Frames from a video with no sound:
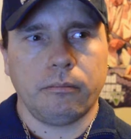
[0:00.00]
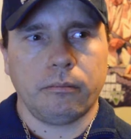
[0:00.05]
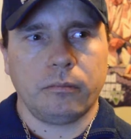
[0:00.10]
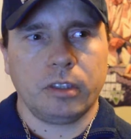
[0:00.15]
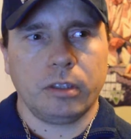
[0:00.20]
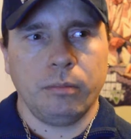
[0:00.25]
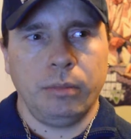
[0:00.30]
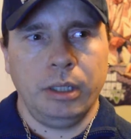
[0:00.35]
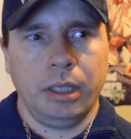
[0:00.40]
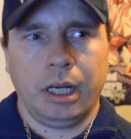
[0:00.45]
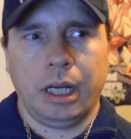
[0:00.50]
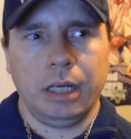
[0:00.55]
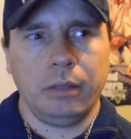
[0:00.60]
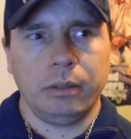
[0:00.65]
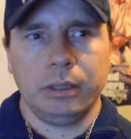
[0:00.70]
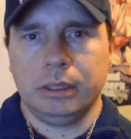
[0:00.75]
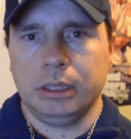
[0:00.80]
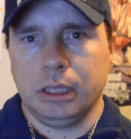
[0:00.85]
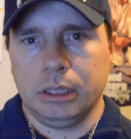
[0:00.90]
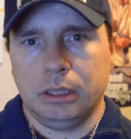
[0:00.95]
but the
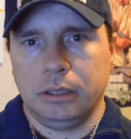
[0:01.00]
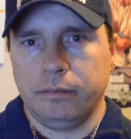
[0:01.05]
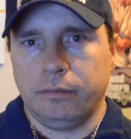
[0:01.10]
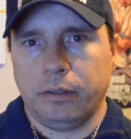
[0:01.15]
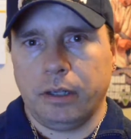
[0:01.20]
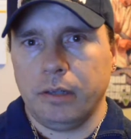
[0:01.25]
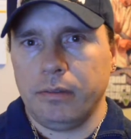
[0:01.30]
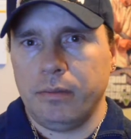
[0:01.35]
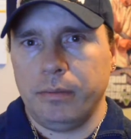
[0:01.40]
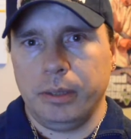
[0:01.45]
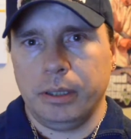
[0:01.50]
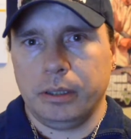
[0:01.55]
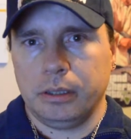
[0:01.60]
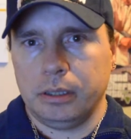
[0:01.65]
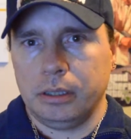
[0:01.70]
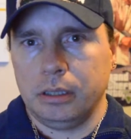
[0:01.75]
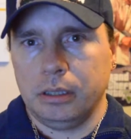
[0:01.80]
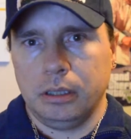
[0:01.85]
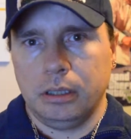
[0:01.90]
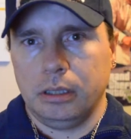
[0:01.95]
highway's not too far from here,
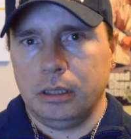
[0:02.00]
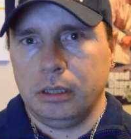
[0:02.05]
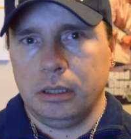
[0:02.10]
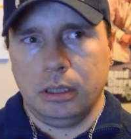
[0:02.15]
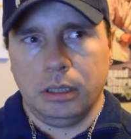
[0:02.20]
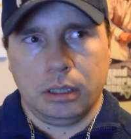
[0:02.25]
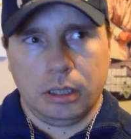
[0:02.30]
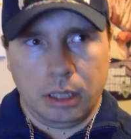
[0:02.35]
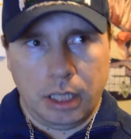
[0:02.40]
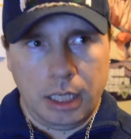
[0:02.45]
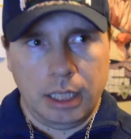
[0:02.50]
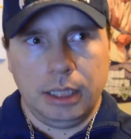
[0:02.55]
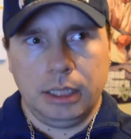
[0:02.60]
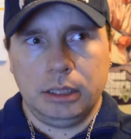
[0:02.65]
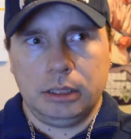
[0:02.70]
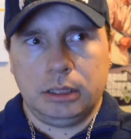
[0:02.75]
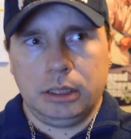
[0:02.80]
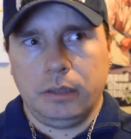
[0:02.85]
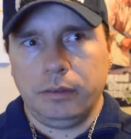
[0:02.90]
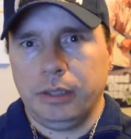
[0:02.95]
and a lot of the
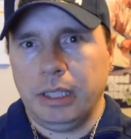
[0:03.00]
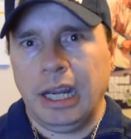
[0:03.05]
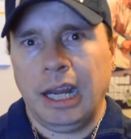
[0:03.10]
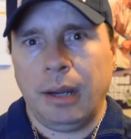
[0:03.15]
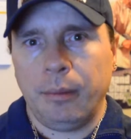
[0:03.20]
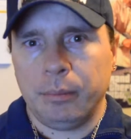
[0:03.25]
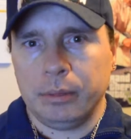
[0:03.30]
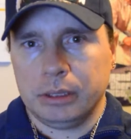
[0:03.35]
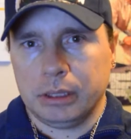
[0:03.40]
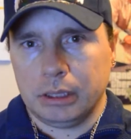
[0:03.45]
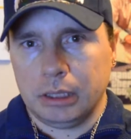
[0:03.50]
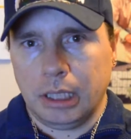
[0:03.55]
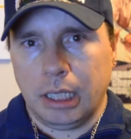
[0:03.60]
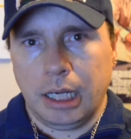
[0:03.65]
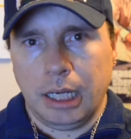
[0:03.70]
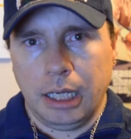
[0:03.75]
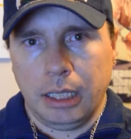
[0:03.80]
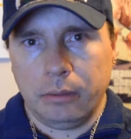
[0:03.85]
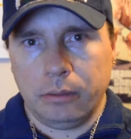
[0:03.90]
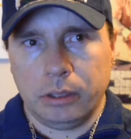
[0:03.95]
stuff that happens on the
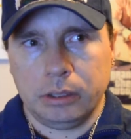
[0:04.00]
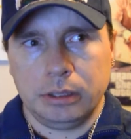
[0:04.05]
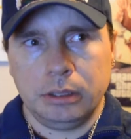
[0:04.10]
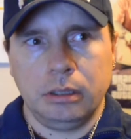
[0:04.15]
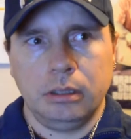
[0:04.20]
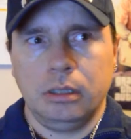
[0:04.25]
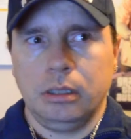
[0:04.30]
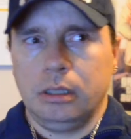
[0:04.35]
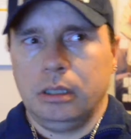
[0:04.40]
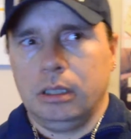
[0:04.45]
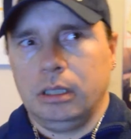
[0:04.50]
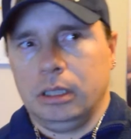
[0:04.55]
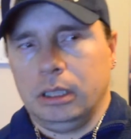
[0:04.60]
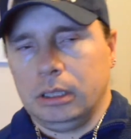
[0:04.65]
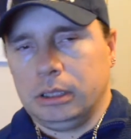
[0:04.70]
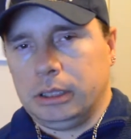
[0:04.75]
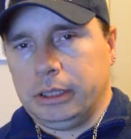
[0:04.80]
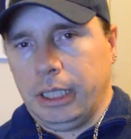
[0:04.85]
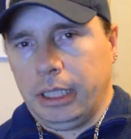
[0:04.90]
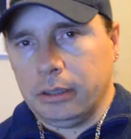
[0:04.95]
highway, the
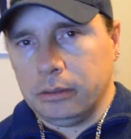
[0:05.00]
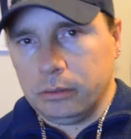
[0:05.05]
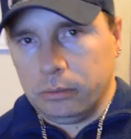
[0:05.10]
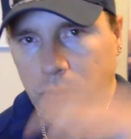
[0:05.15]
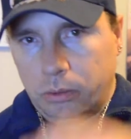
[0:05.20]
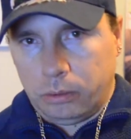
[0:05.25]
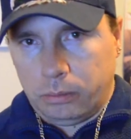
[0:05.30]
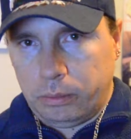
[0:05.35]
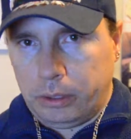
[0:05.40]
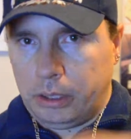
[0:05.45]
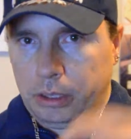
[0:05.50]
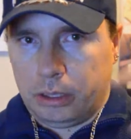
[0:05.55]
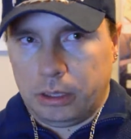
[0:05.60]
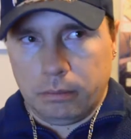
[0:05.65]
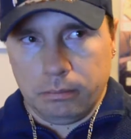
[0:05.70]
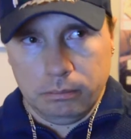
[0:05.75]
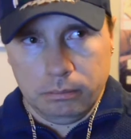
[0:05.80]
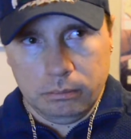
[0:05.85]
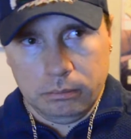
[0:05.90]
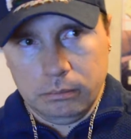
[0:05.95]
sound will be
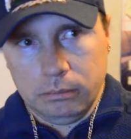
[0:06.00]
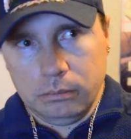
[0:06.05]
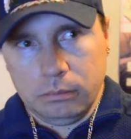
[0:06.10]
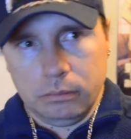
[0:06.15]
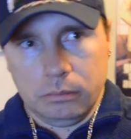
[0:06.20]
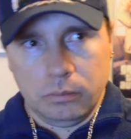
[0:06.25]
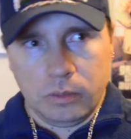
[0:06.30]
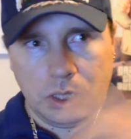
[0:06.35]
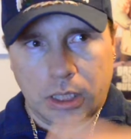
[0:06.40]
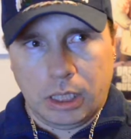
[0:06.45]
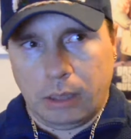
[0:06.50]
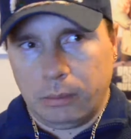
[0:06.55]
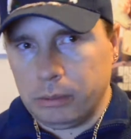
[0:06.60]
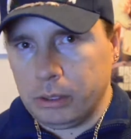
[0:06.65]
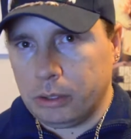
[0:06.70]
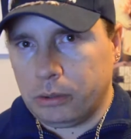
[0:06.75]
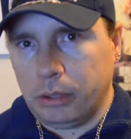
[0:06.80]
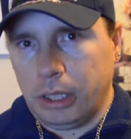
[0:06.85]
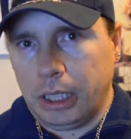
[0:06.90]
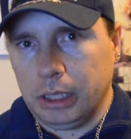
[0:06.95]
coming
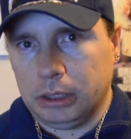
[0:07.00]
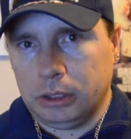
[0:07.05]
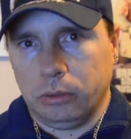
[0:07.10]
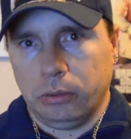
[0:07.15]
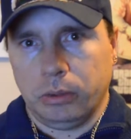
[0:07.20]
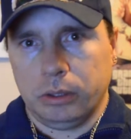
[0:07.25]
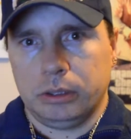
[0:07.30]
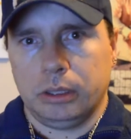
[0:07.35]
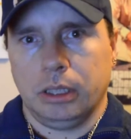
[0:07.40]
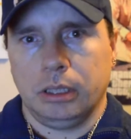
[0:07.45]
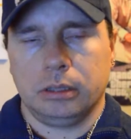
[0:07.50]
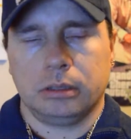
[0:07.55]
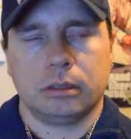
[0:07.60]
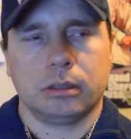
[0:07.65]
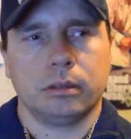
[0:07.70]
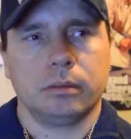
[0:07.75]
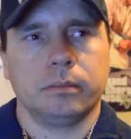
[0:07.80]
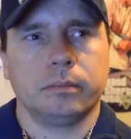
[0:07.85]
across towards us.